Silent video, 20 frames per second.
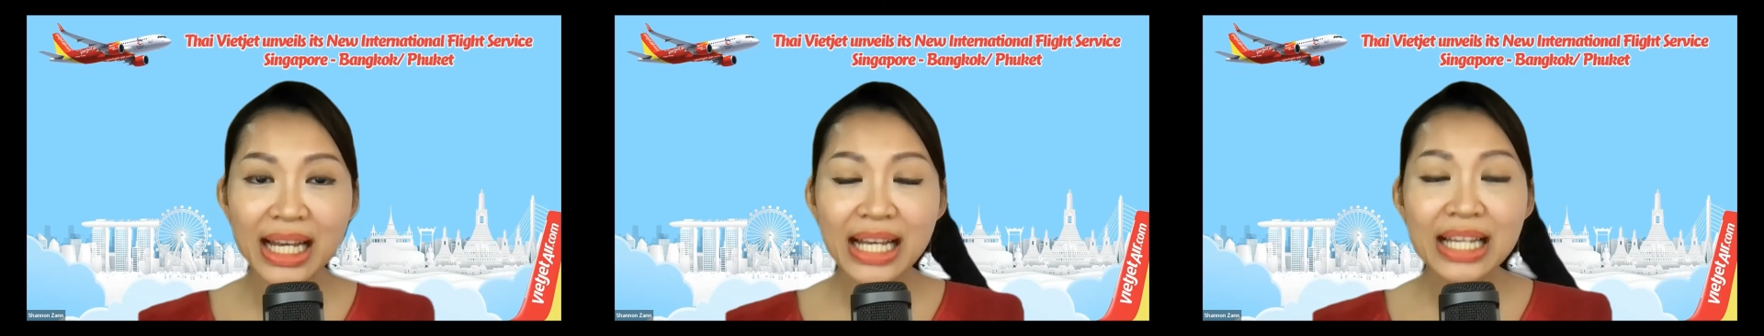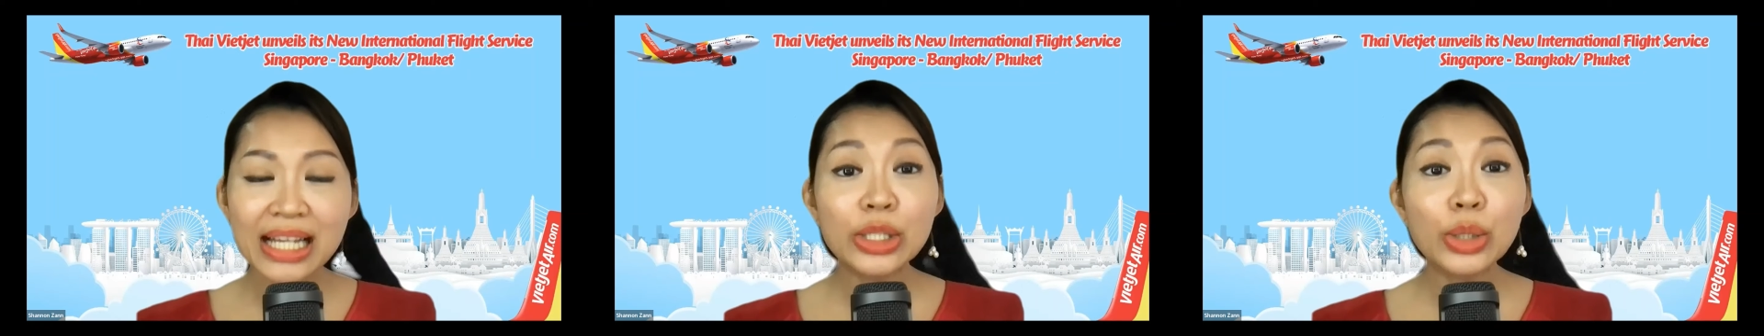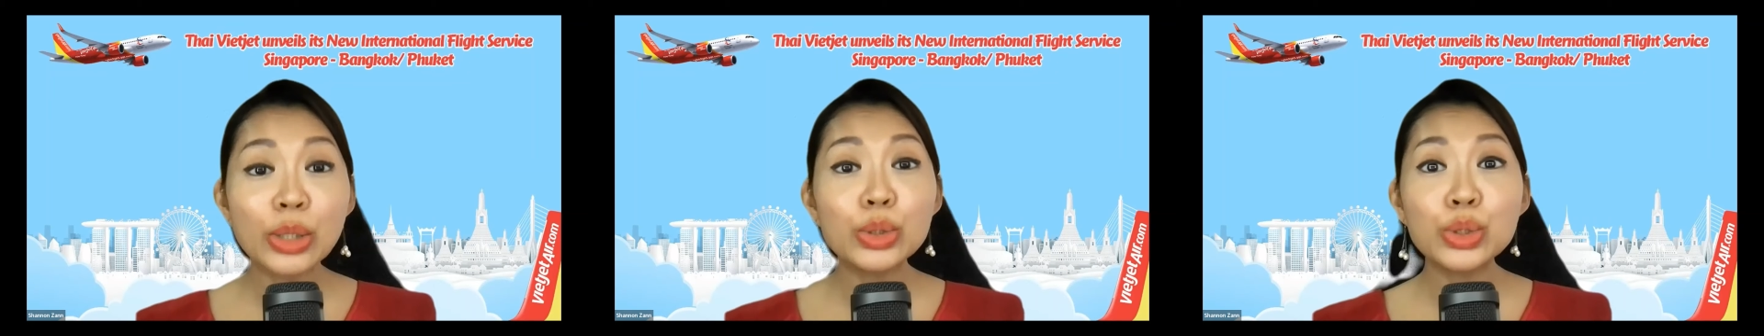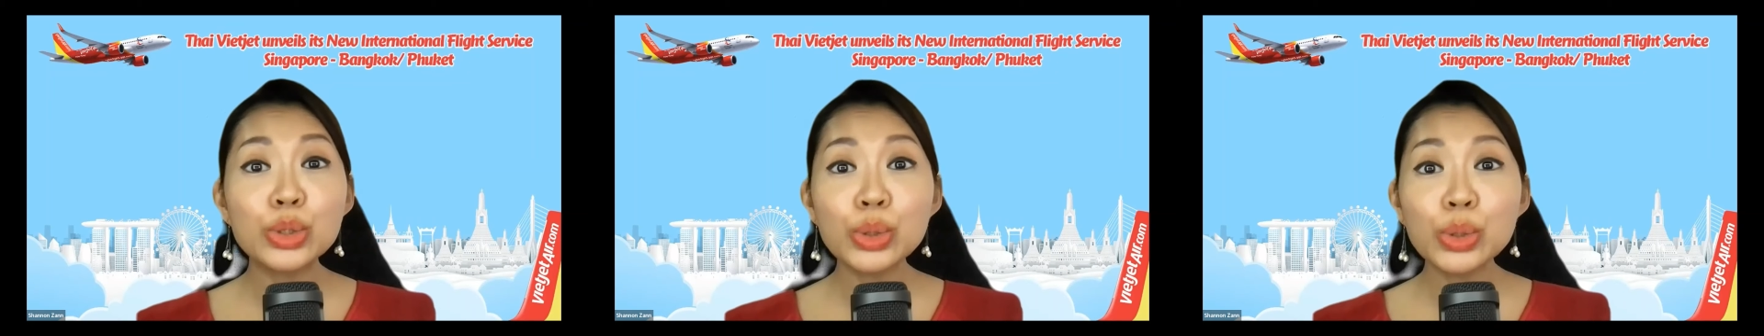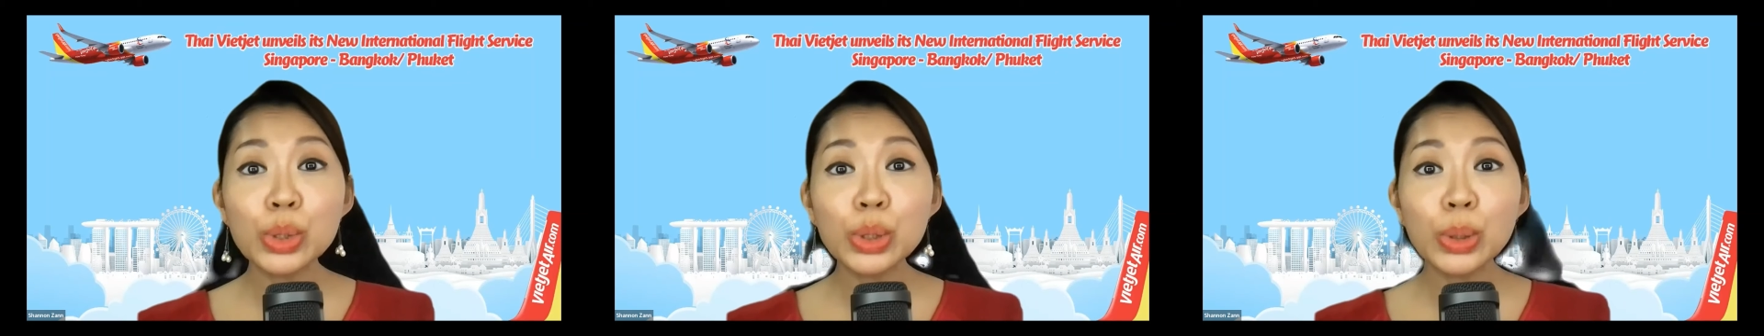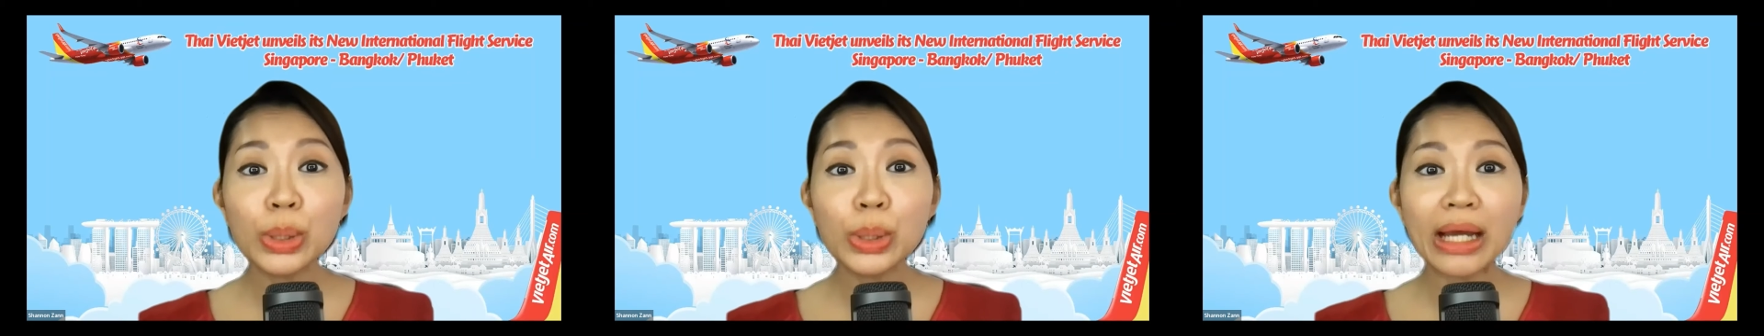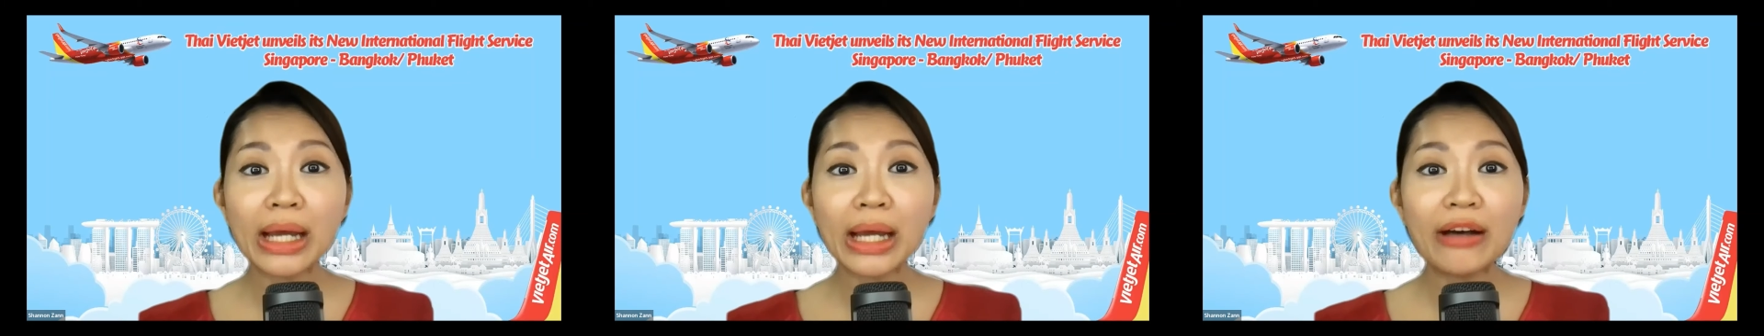so do
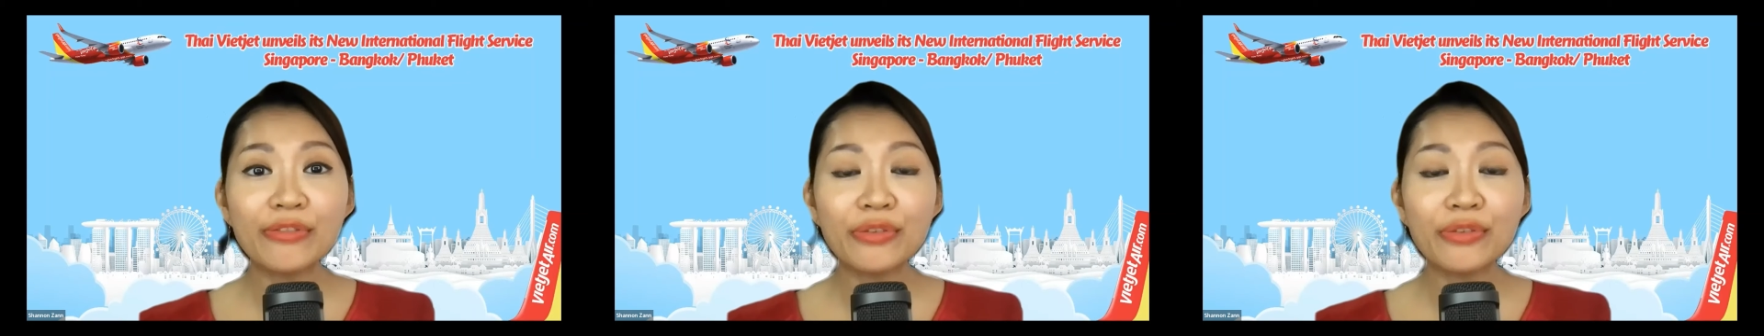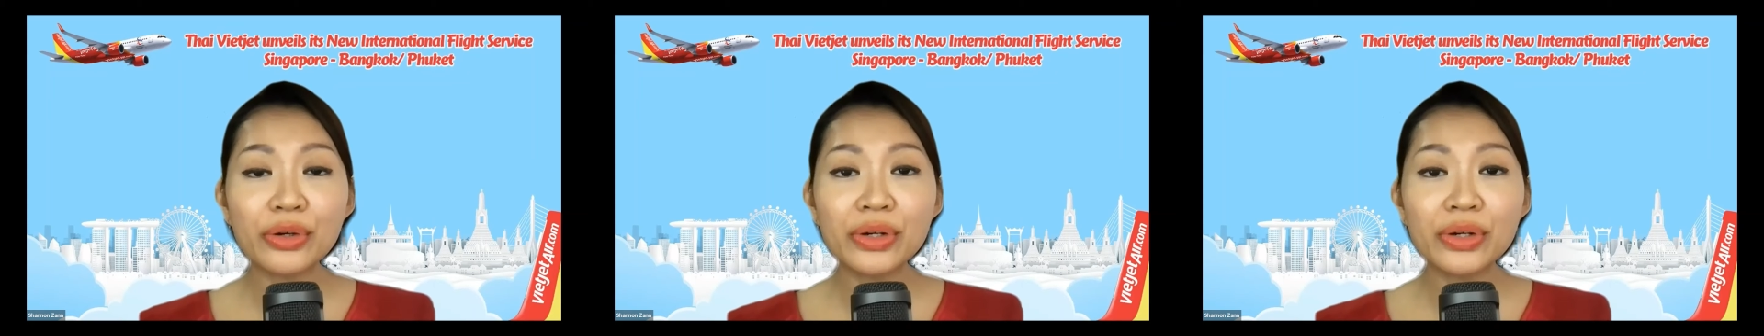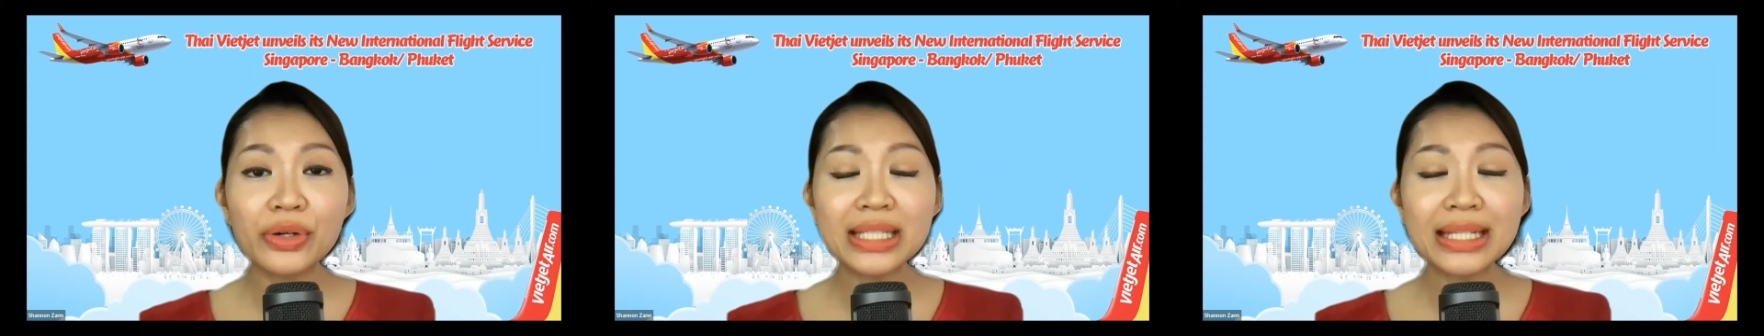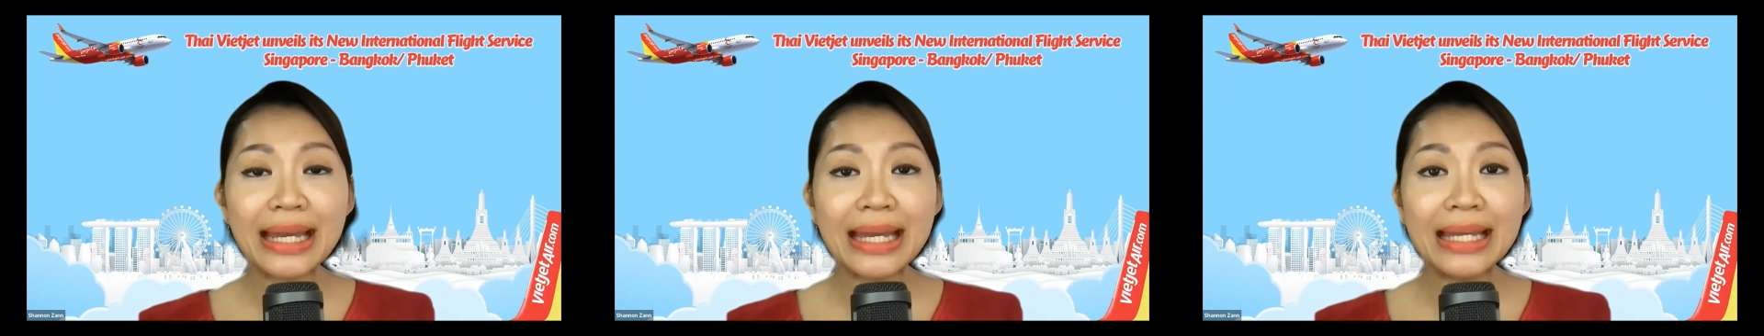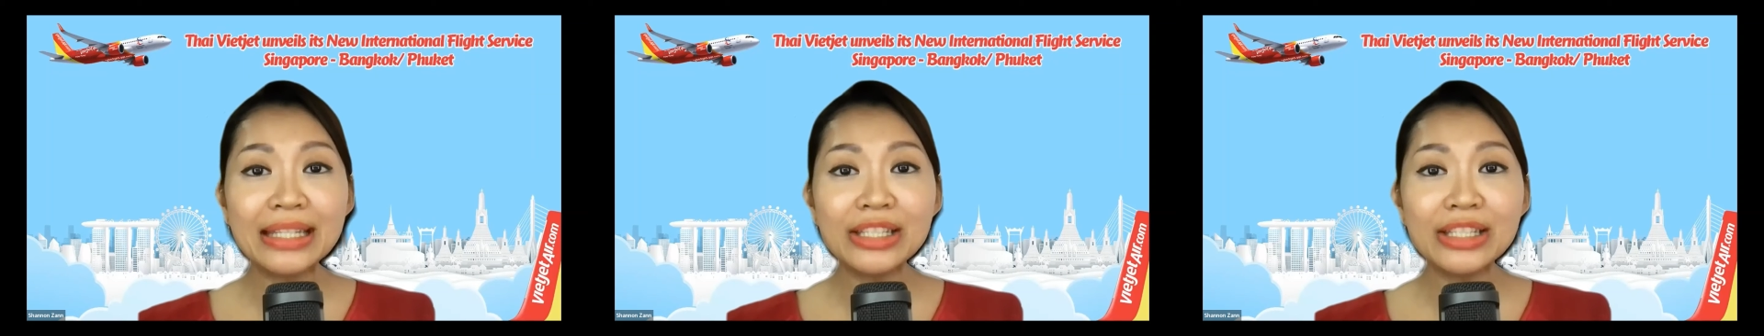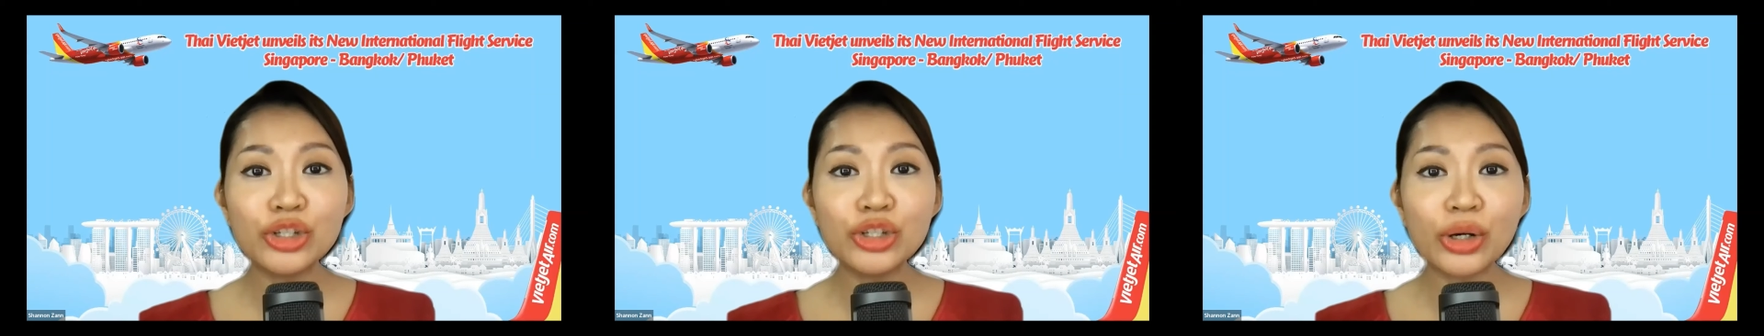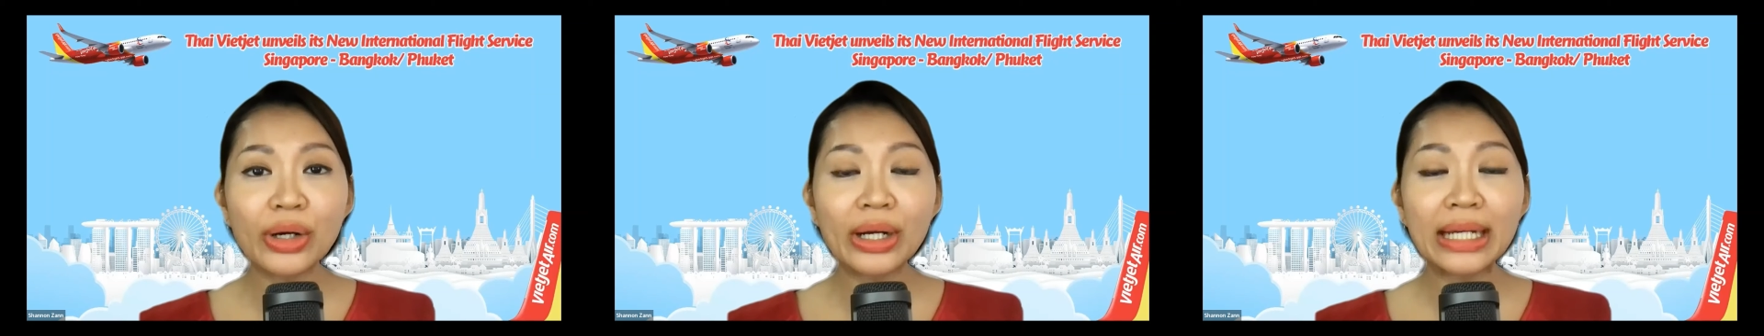look out for it
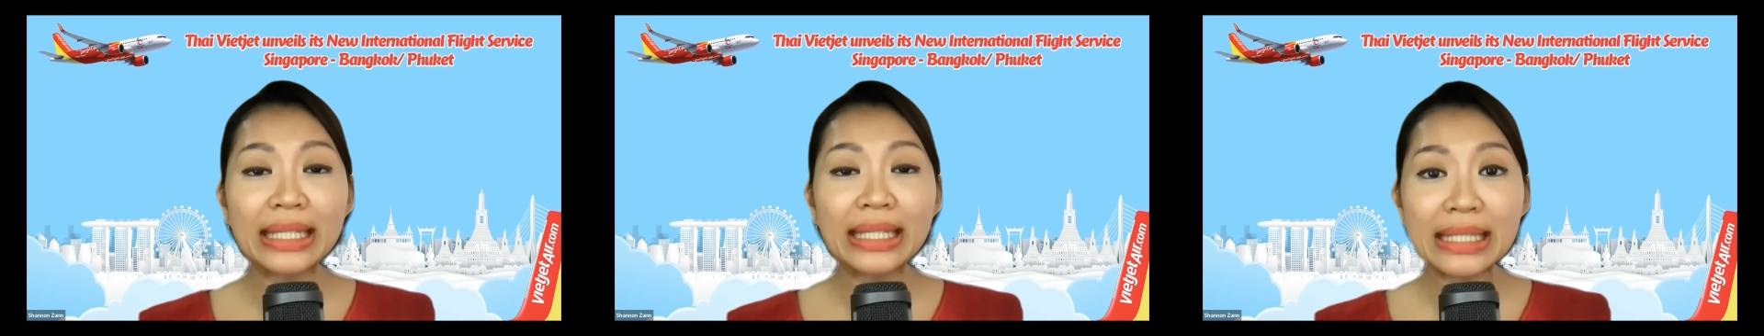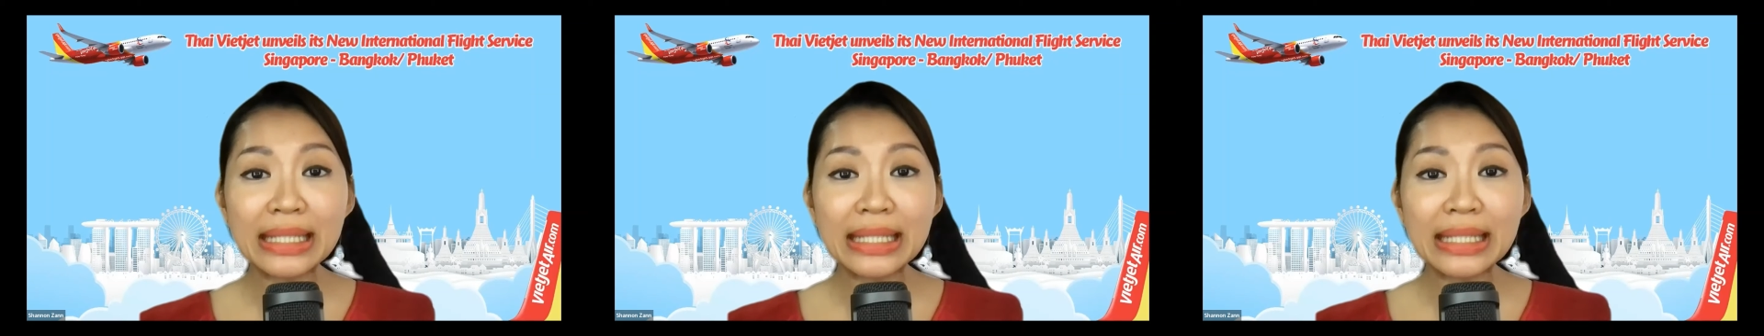in your